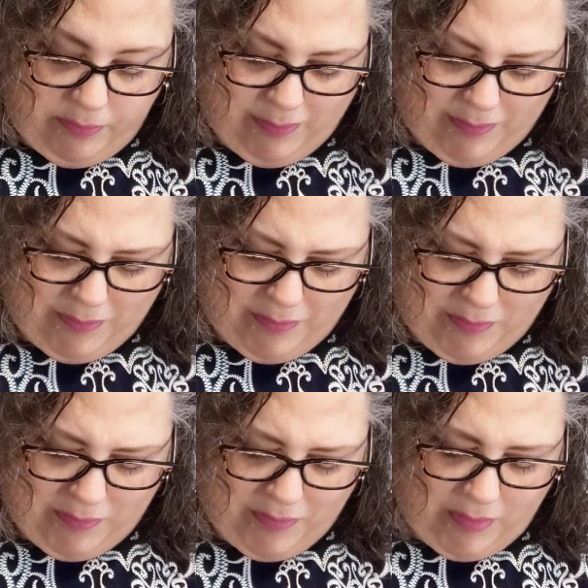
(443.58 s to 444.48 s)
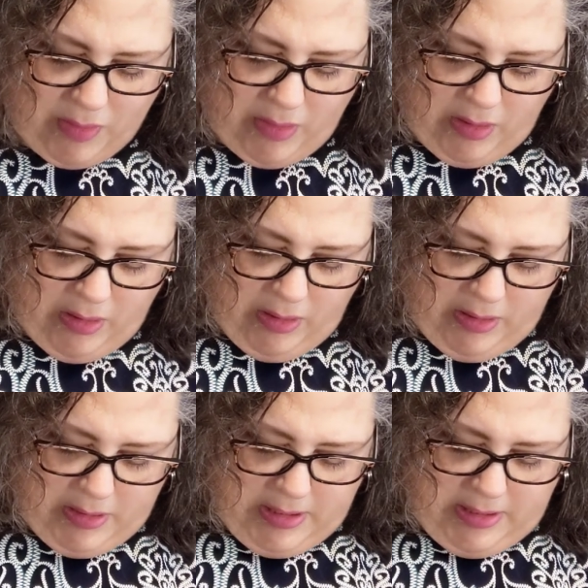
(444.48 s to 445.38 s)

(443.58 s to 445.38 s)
(silence)